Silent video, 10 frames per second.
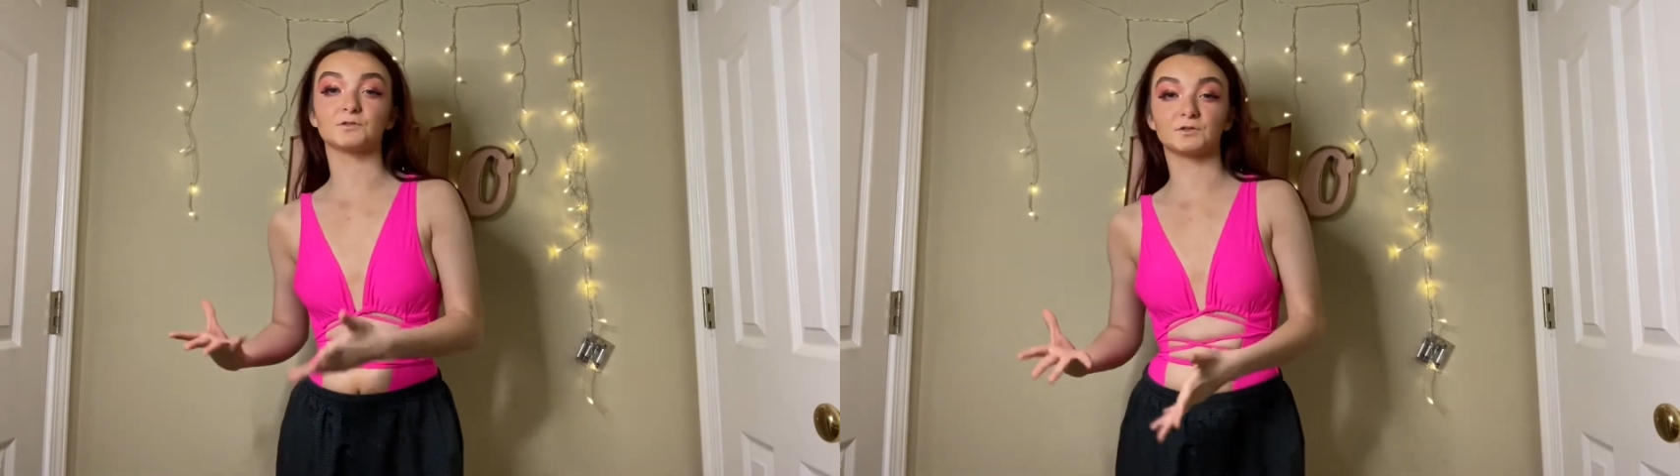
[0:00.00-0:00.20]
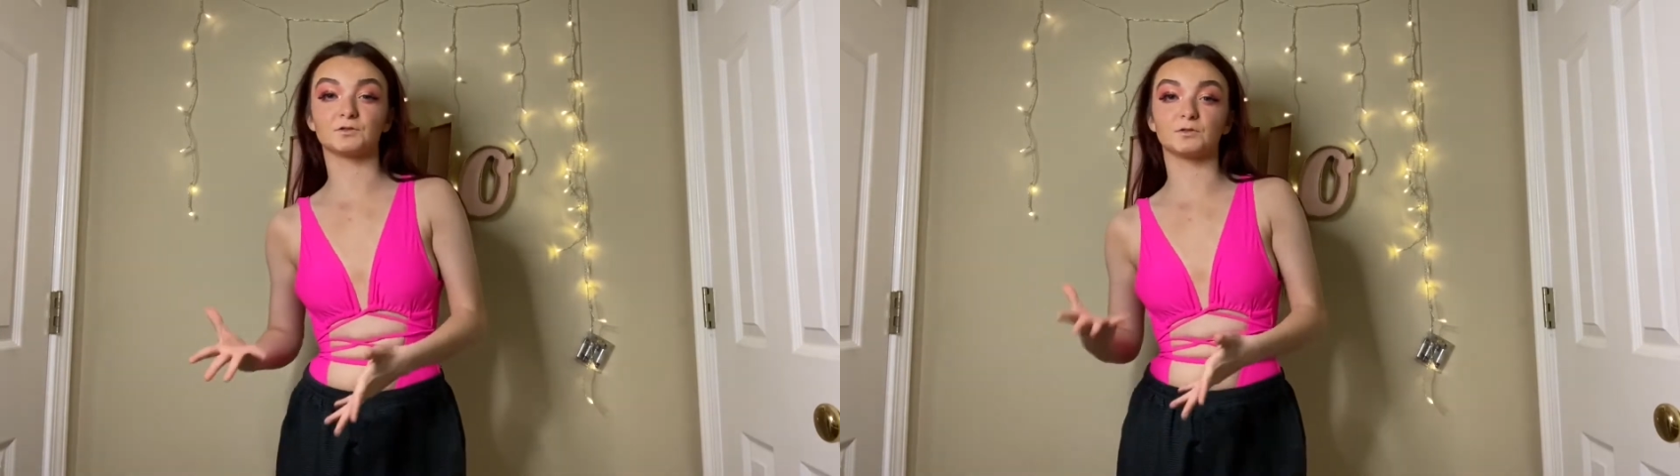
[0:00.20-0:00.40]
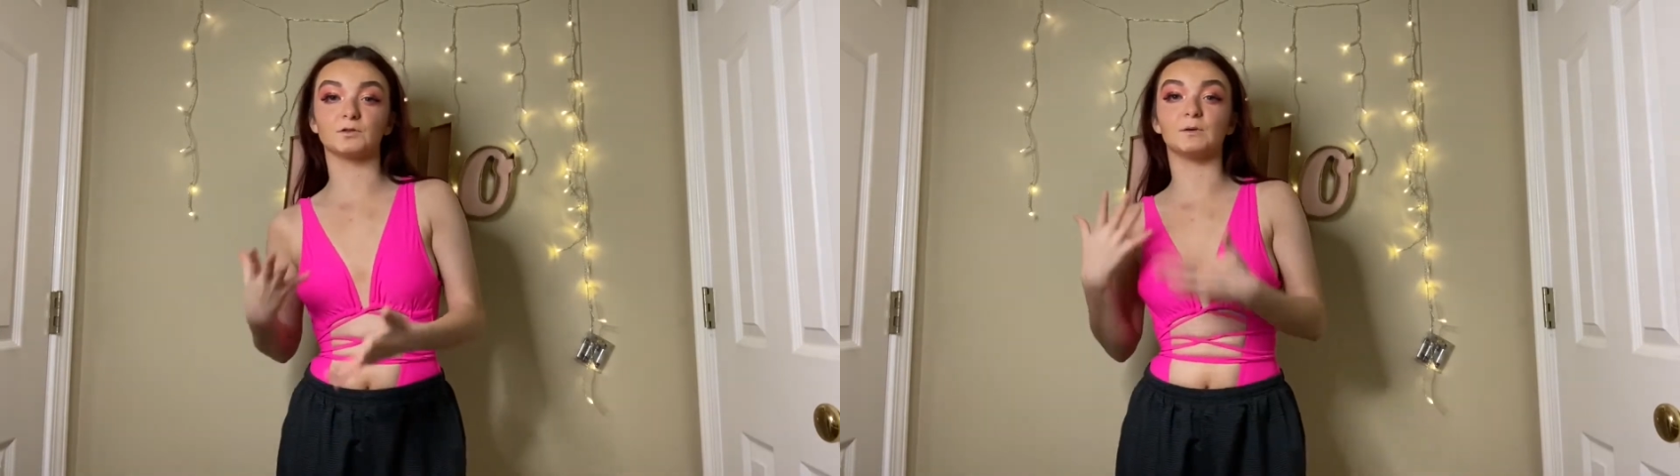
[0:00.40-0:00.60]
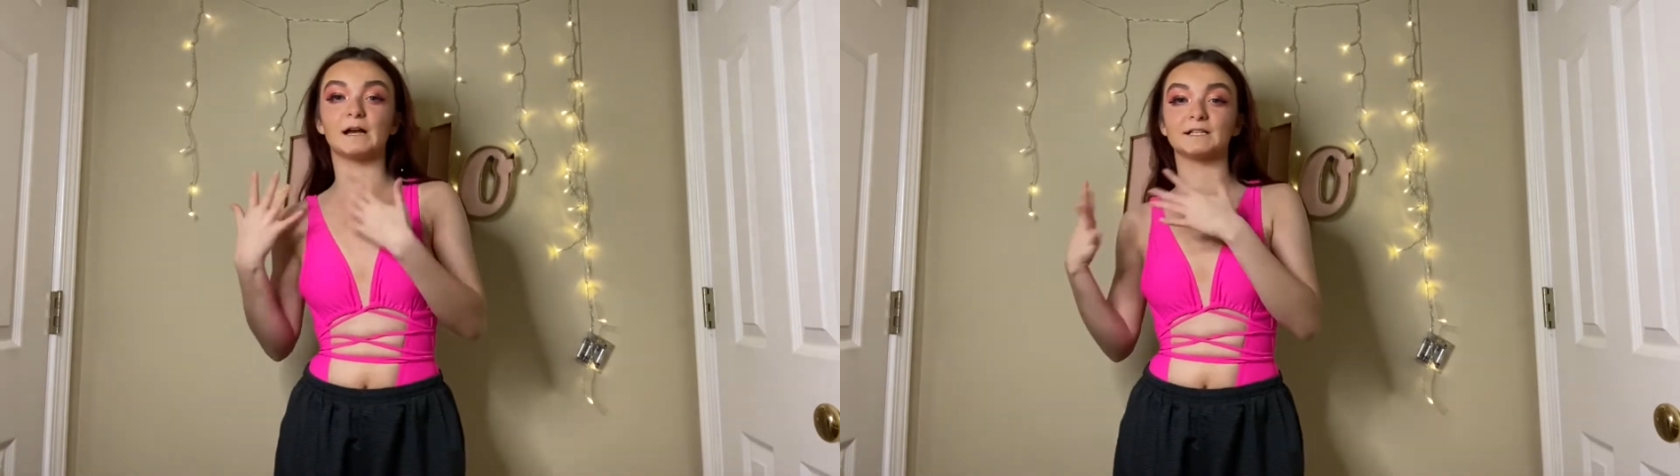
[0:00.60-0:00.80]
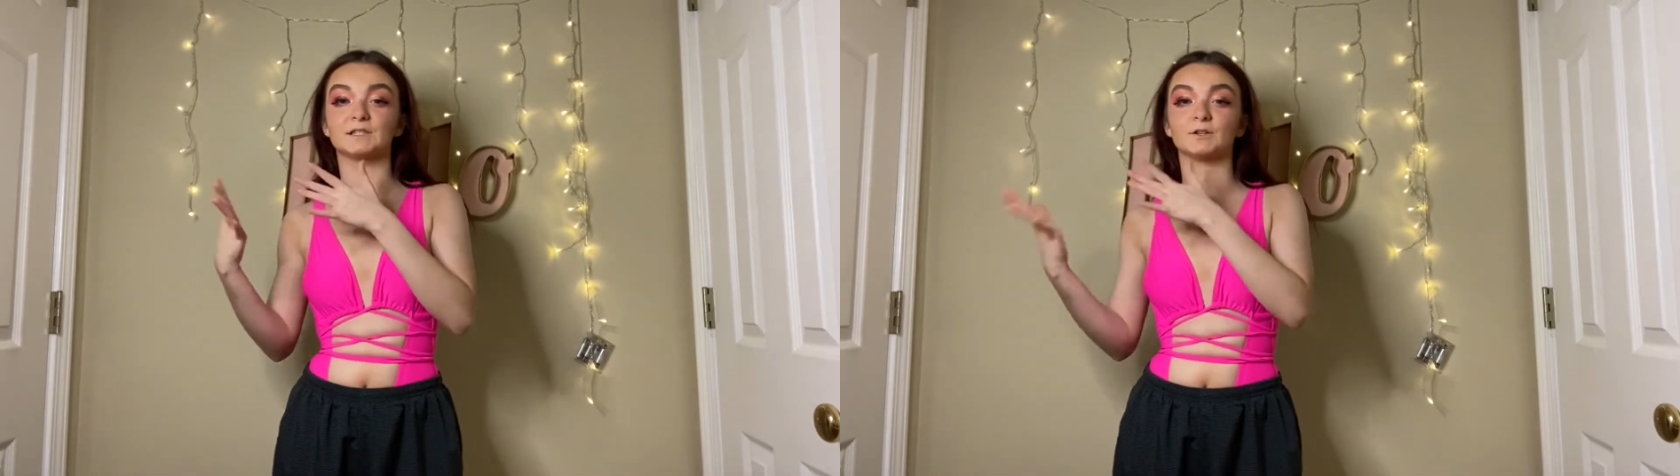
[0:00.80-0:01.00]
store who
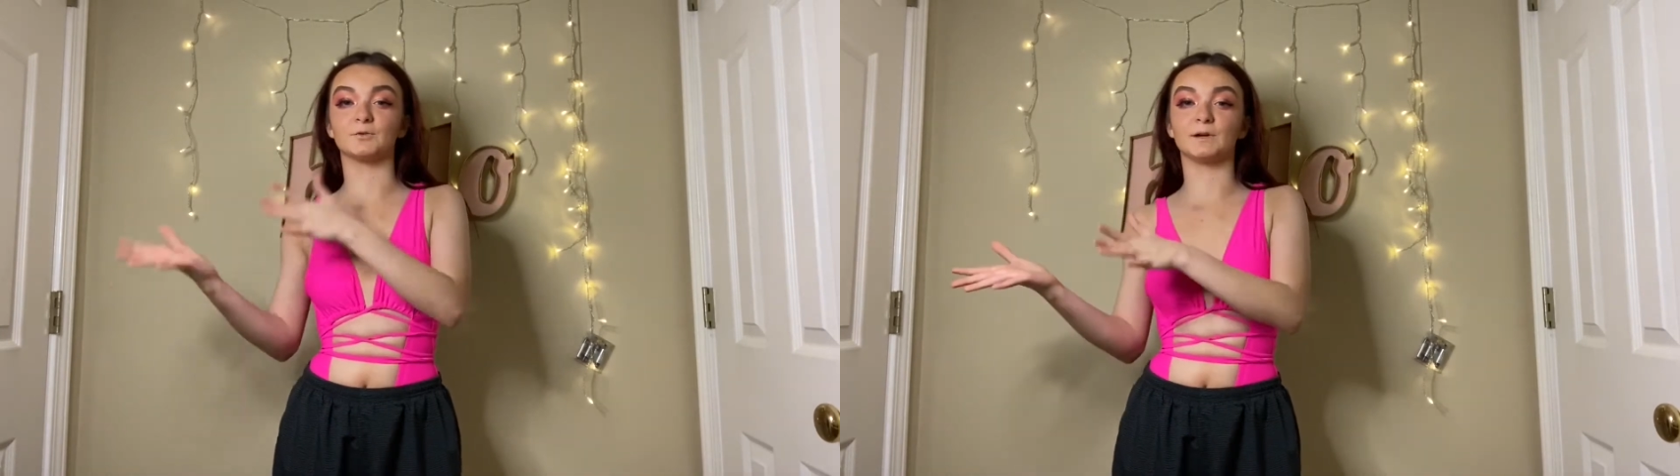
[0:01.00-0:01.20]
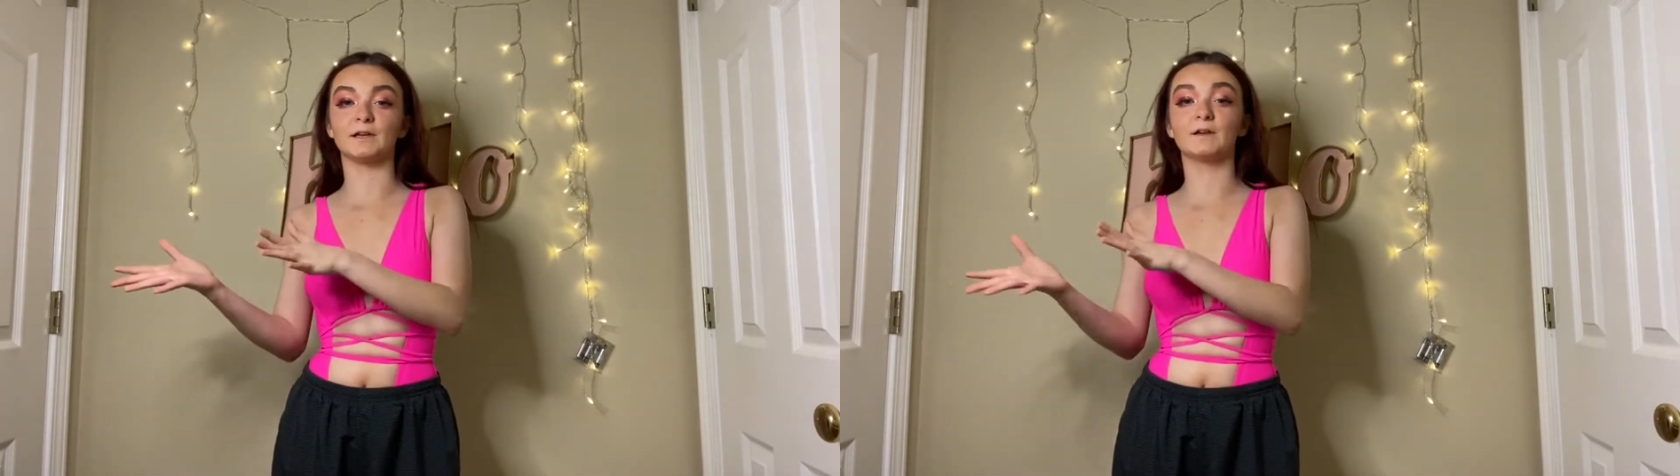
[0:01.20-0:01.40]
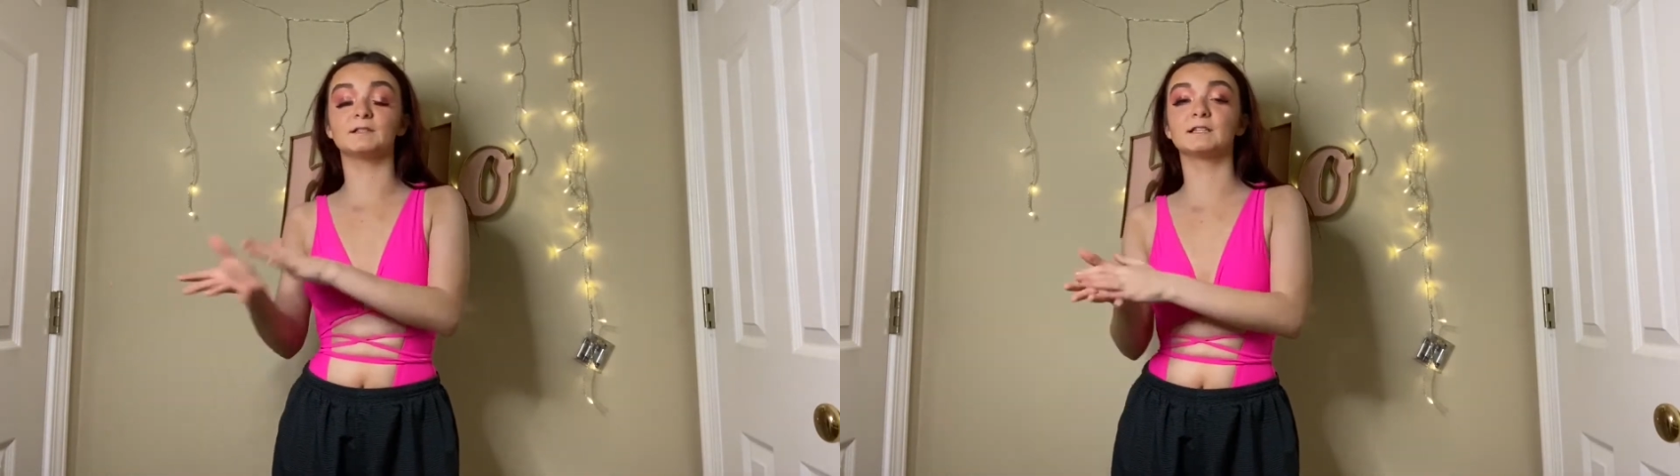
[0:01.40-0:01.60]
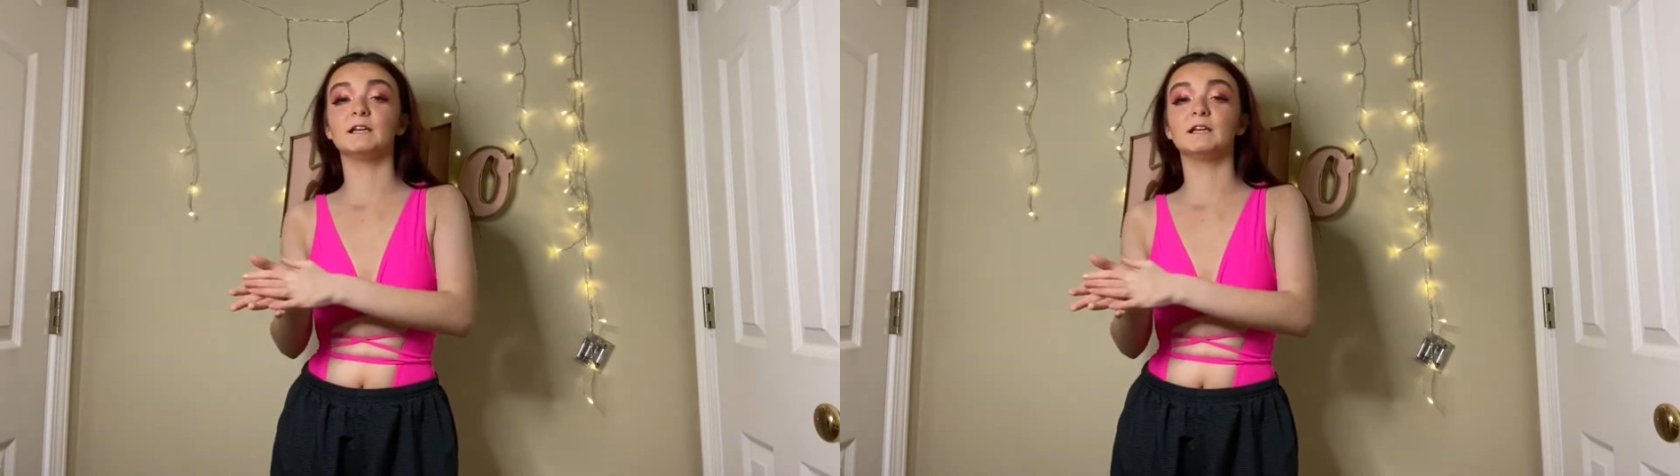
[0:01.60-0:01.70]
has their wigs.